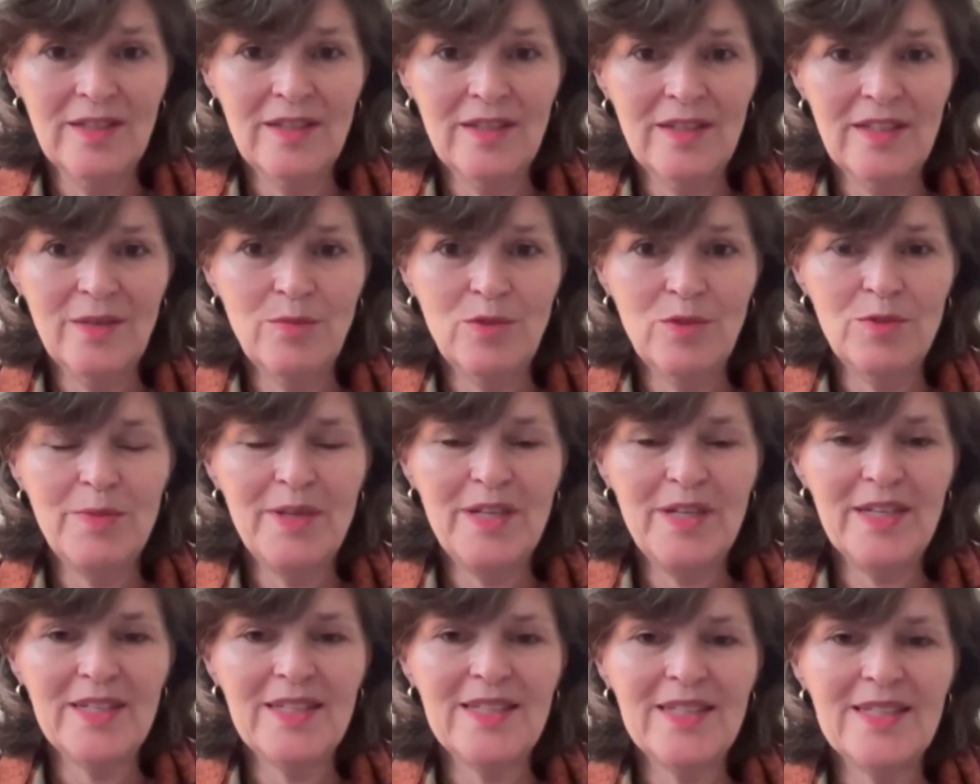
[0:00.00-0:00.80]
It would
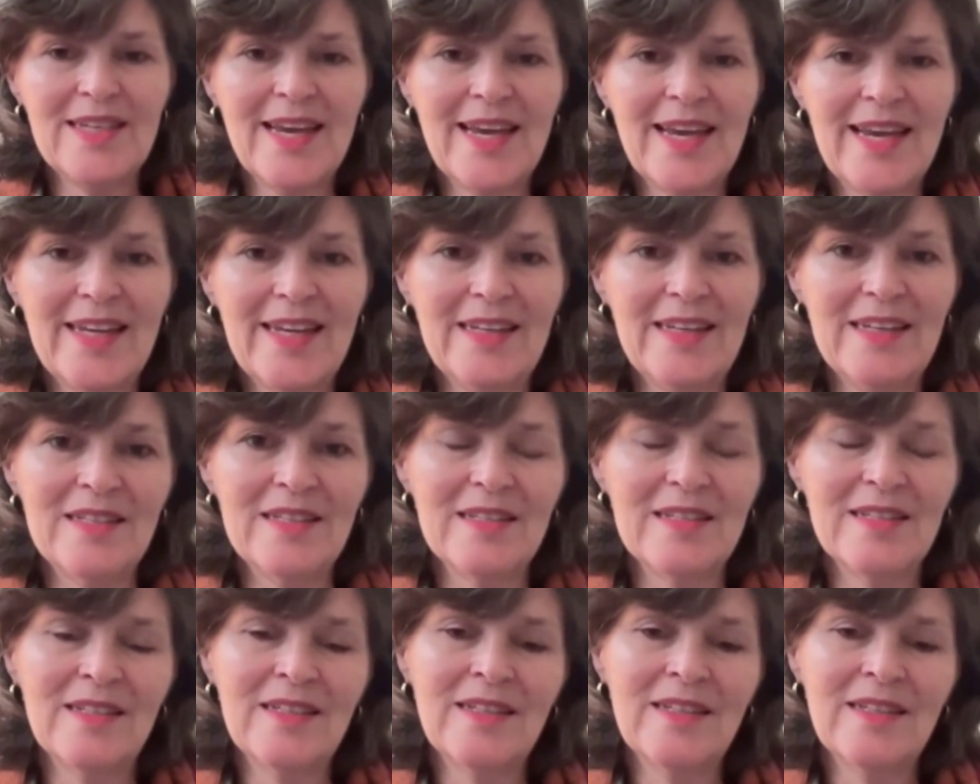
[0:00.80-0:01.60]
be contained
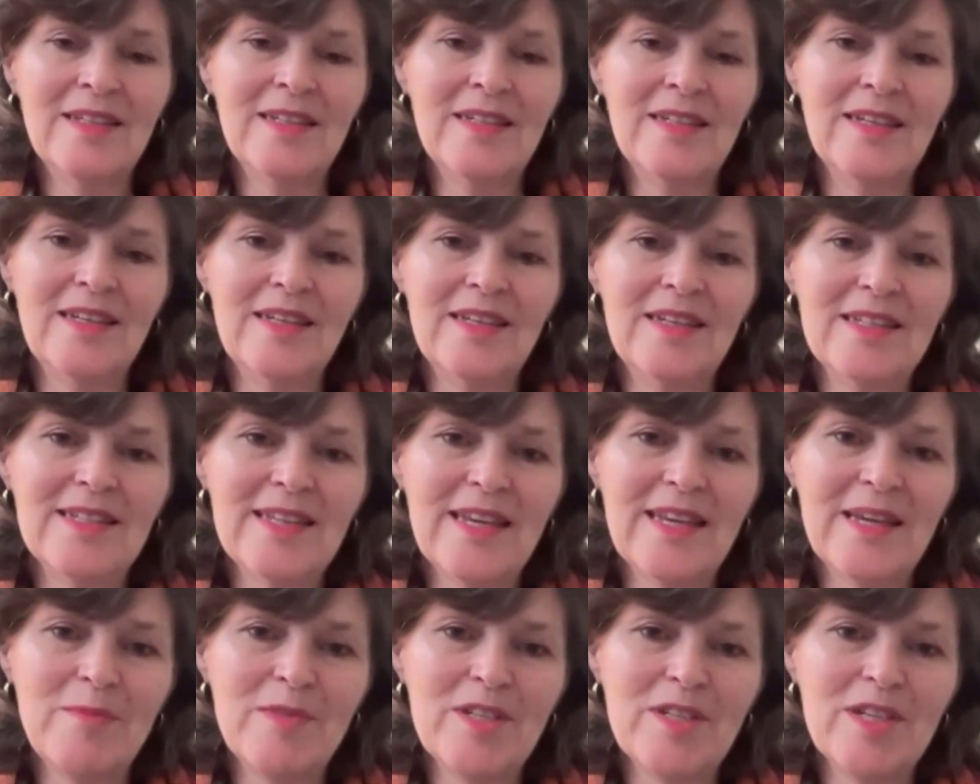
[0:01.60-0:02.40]
in the
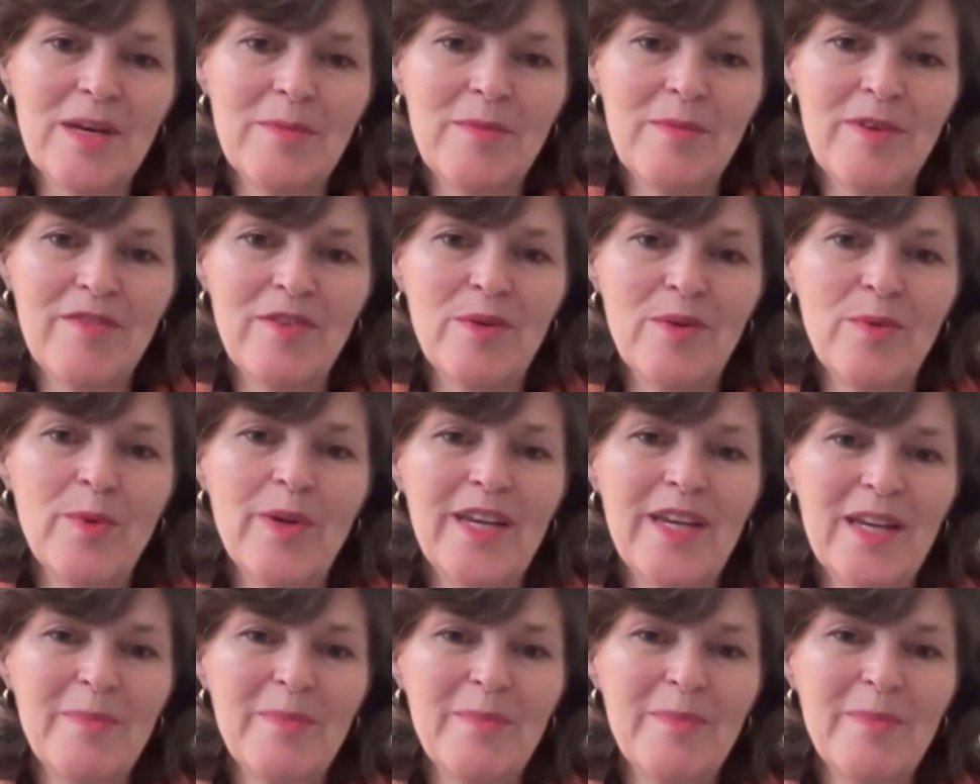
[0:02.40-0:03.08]
same time every week.